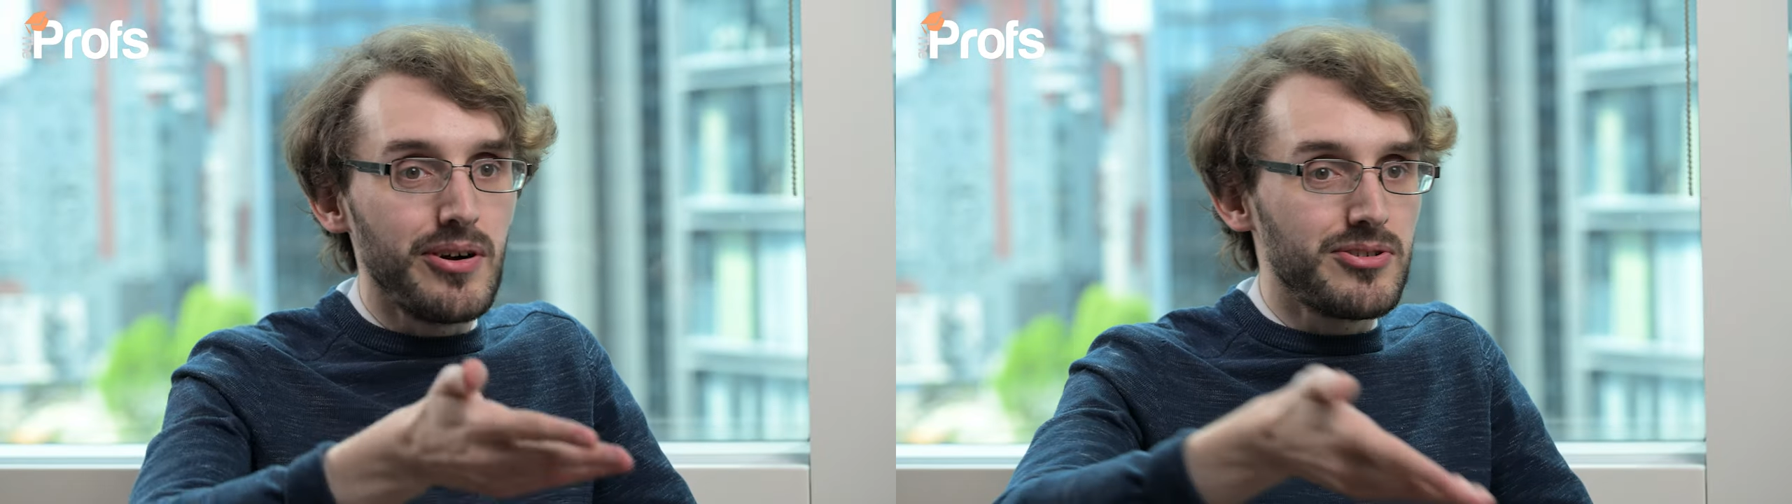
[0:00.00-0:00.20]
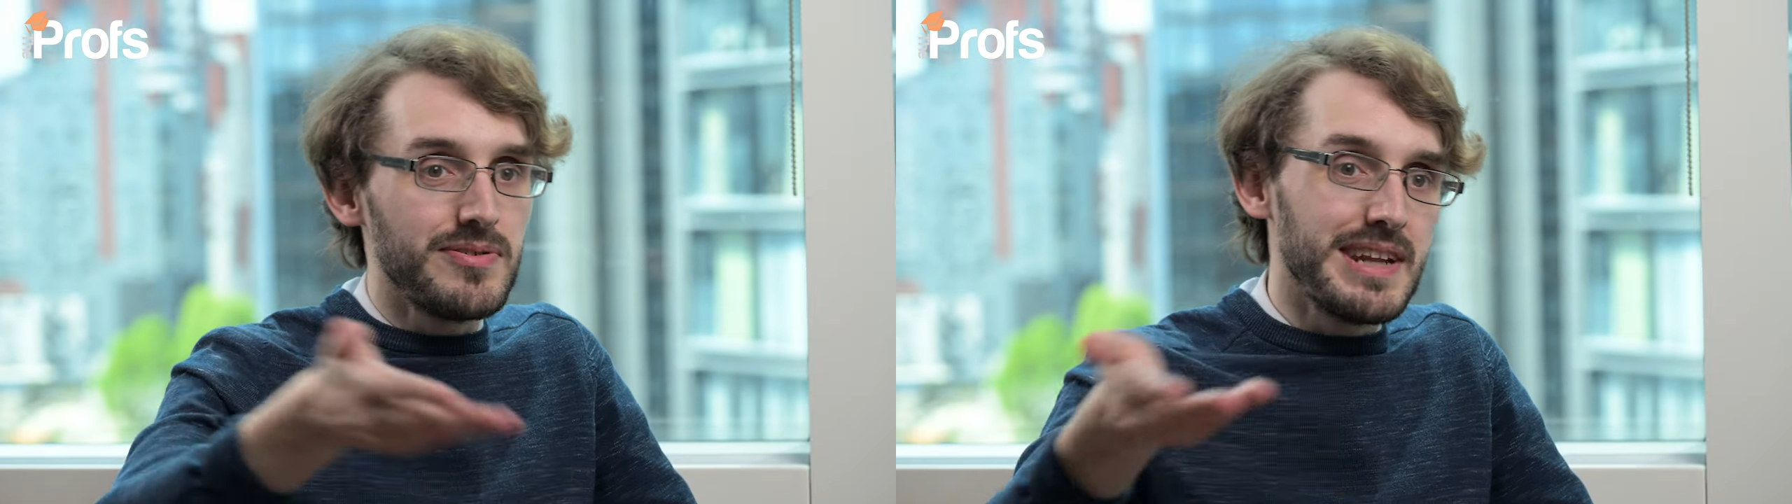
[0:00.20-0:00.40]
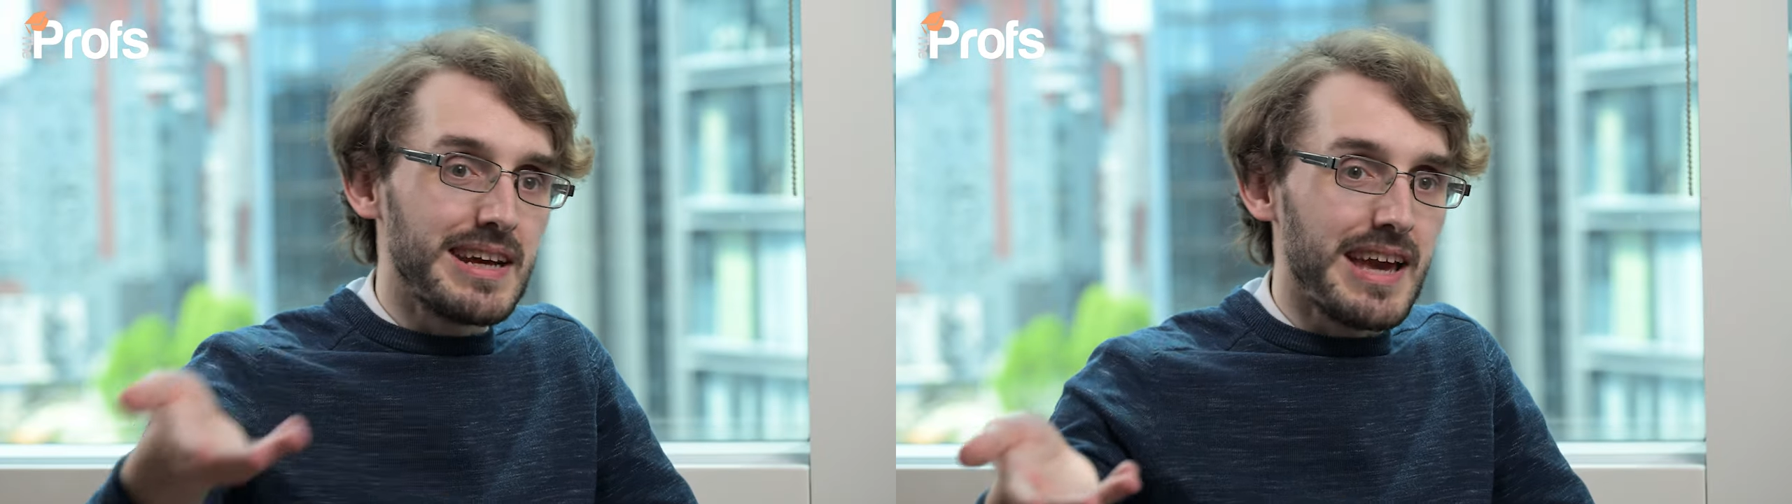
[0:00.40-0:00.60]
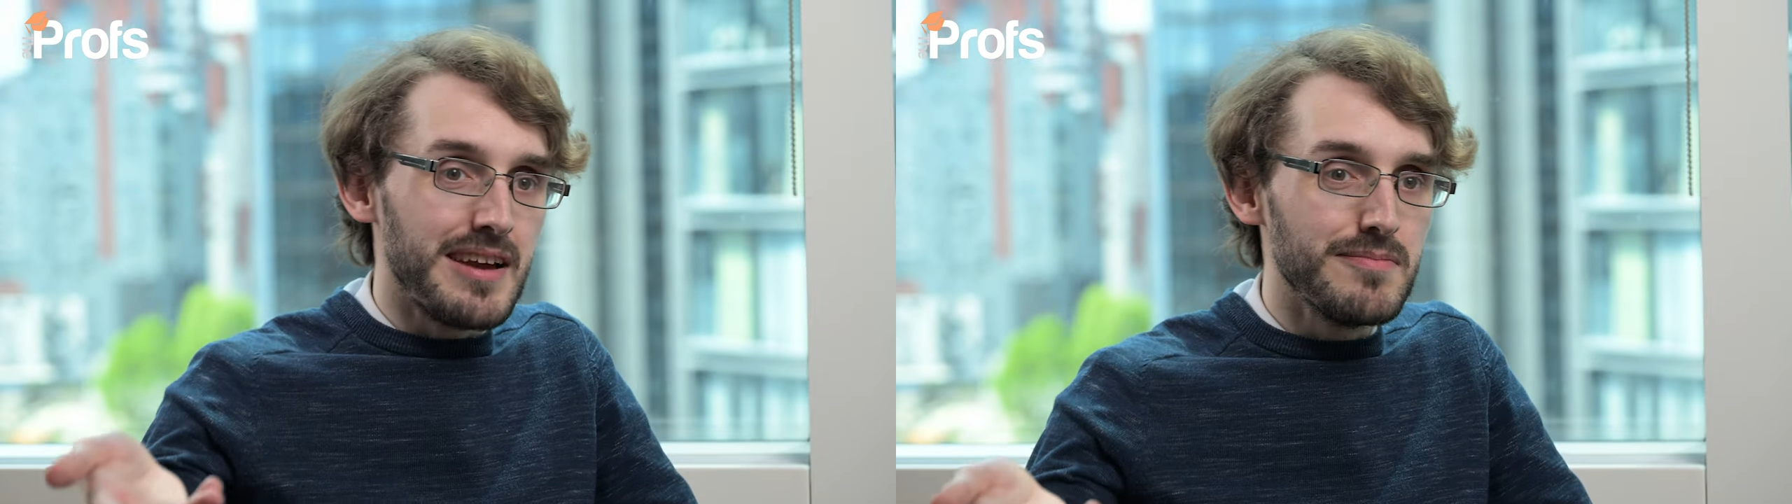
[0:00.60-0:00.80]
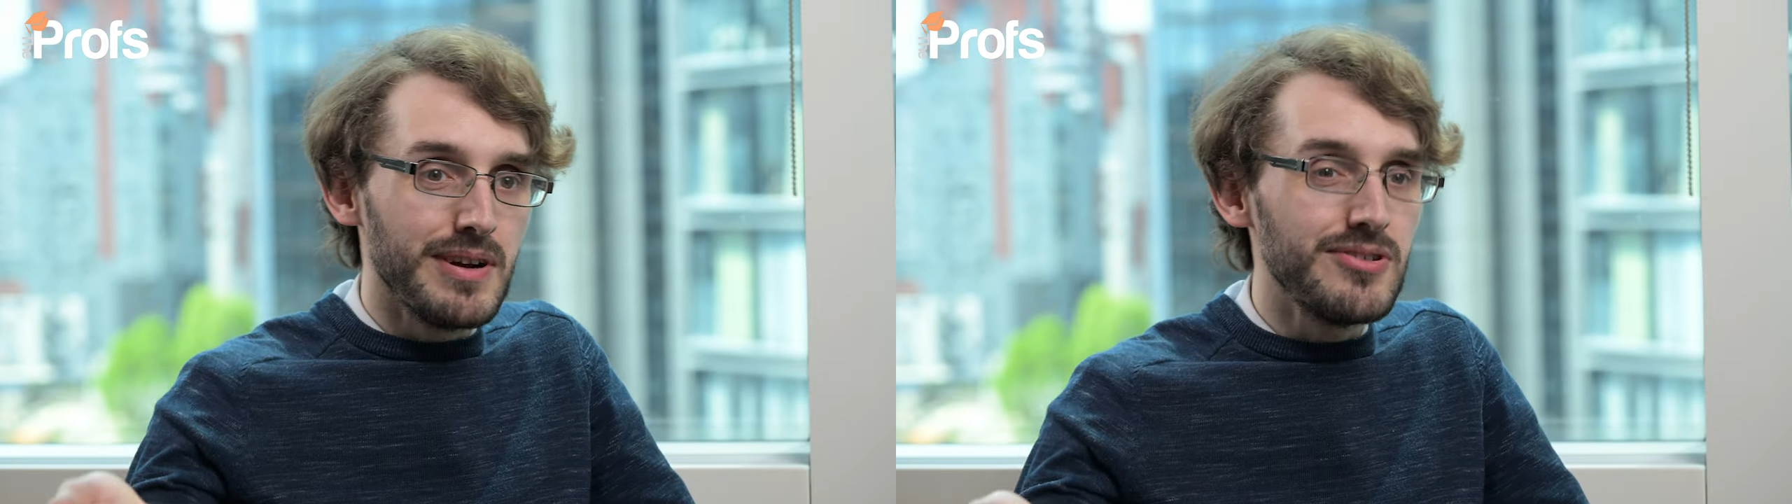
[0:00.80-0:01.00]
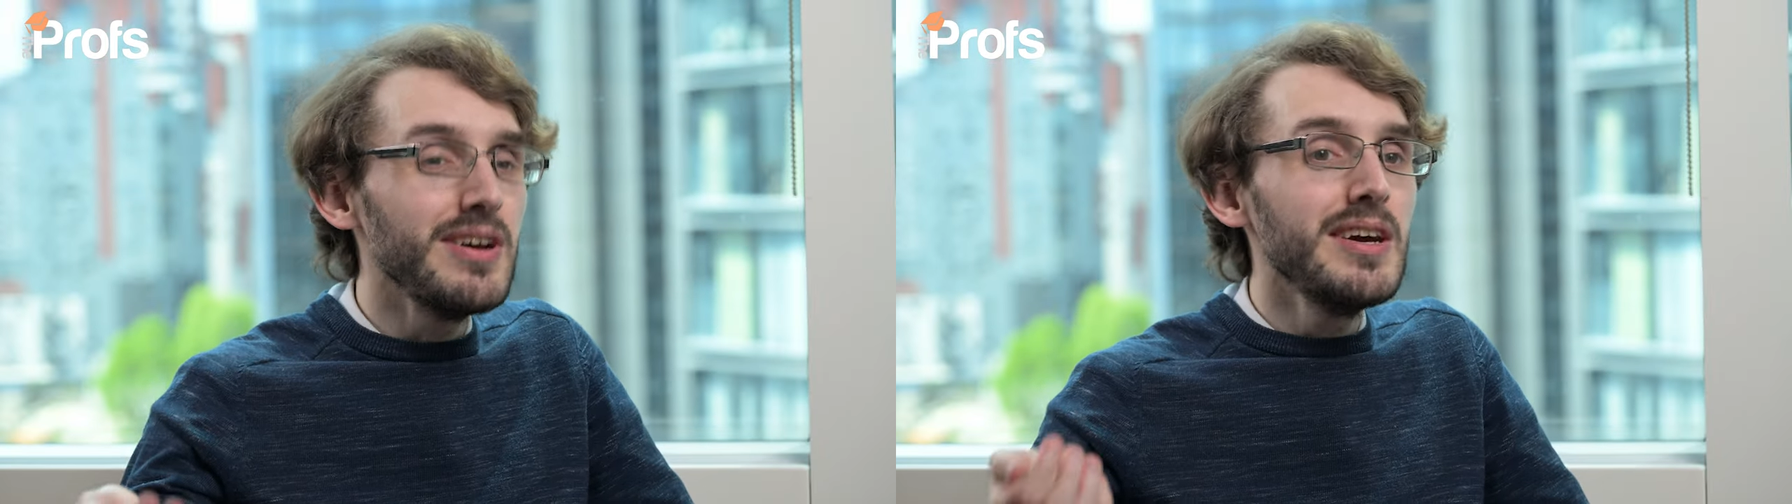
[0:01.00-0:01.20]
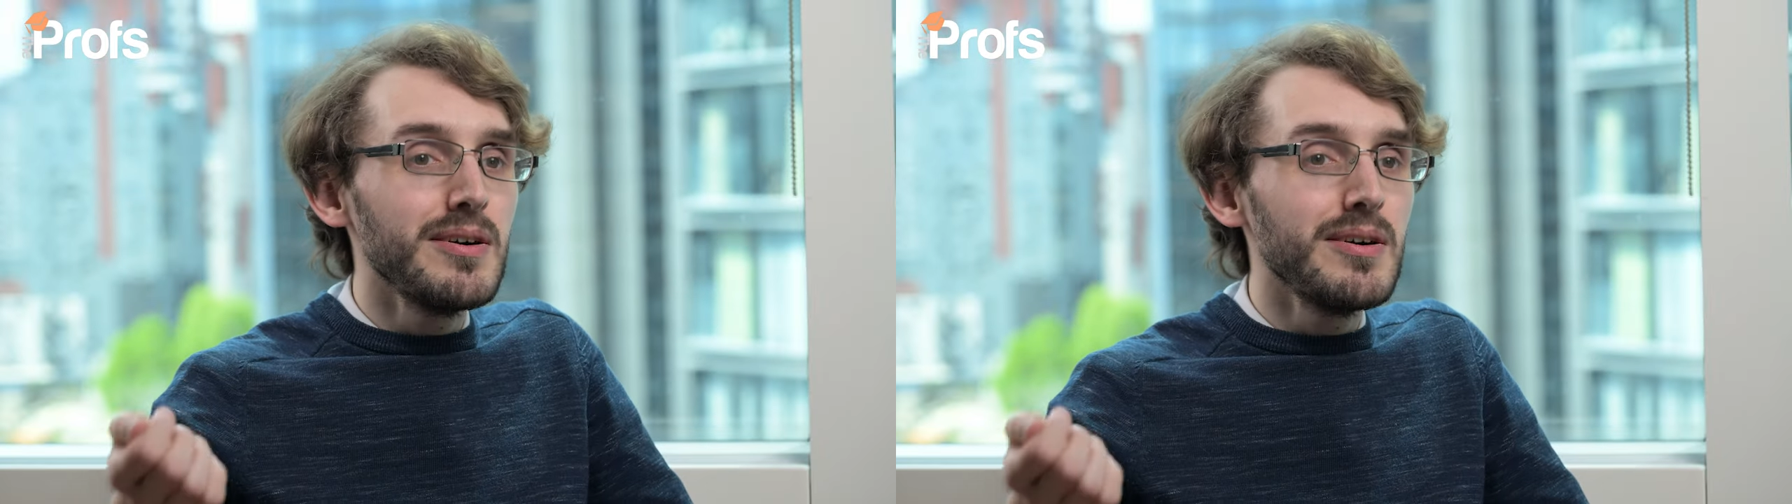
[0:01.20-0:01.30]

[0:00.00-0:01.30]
Oxford and Cambridge